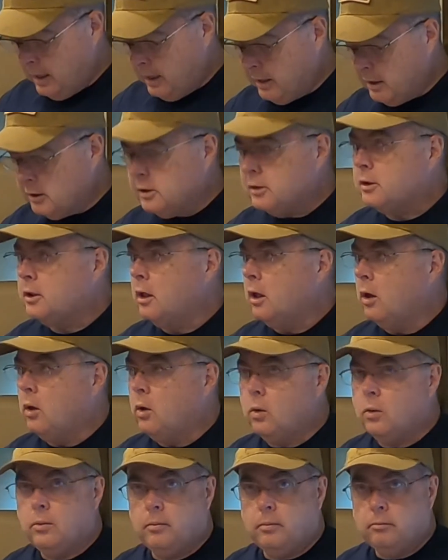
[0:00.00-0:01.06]
I can just
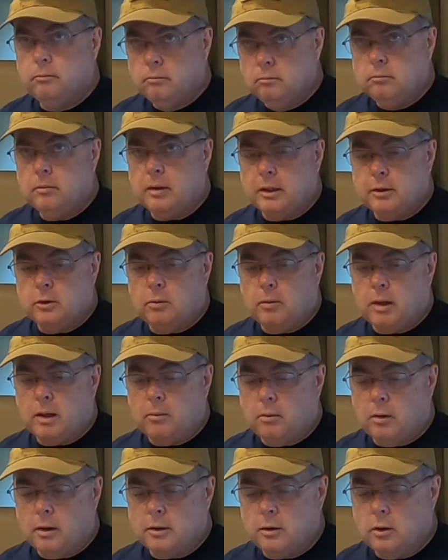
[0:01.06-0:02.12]
go and do what I
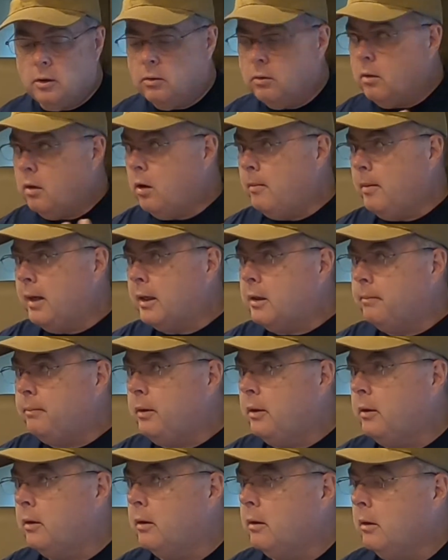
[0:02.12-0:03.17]
want to do on my
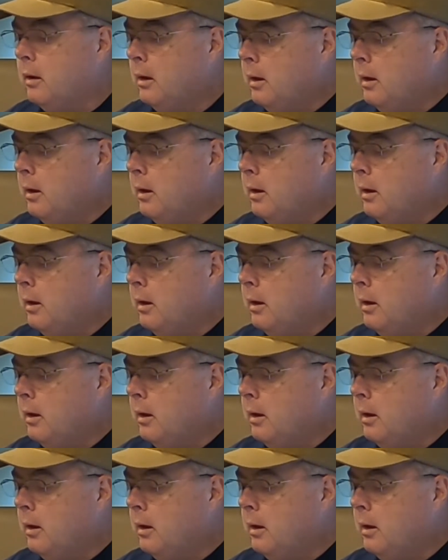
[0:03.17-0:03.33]
computer.